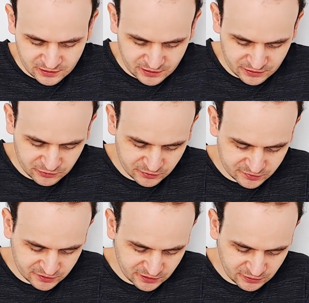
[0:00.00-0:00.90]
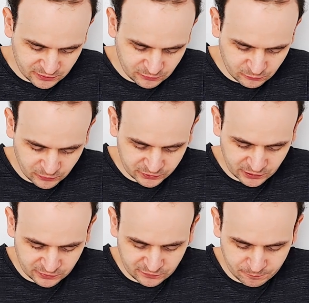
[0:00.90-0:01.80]
and you can see what
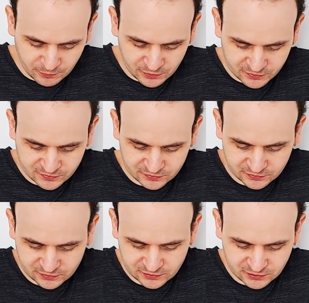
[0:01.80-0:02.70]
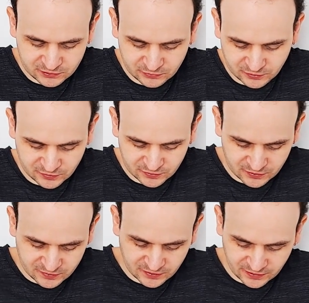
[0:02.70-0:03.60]
kind of a parts it uses
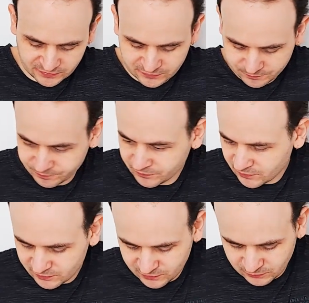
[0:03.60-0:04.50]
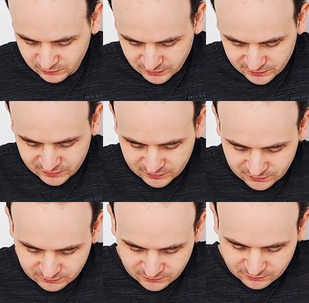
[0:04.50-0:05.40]
inside. Let's
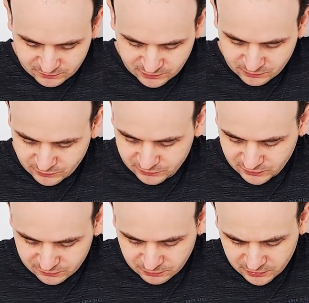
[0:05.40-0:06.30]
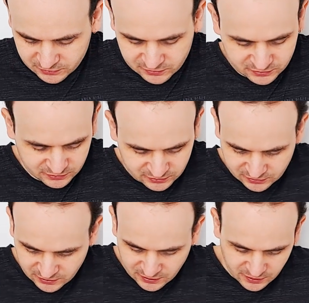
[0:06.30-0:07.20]
remove these parts.
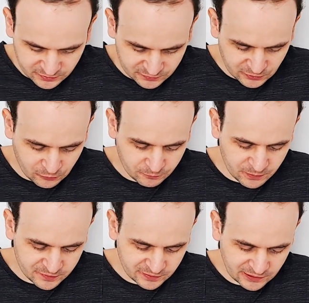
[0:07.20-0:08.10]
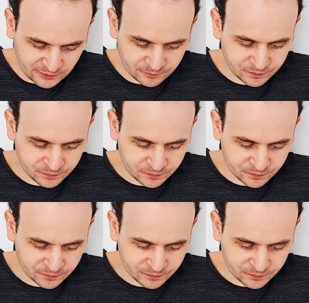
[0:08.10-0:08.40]
So basically,